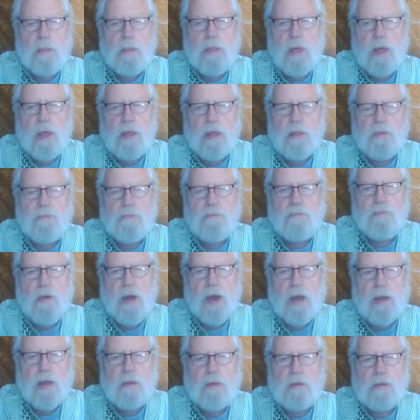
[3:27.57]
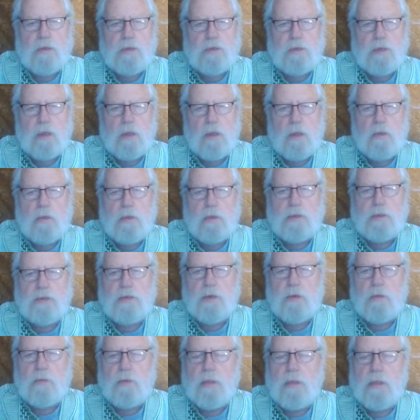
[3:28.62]
that factor is included.
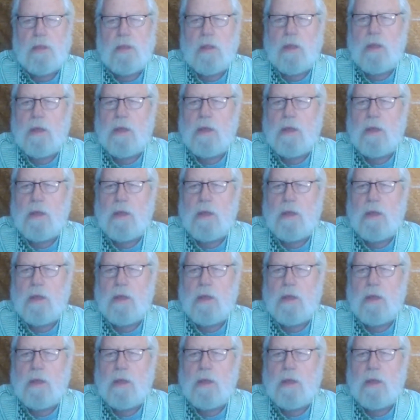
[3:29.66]
So with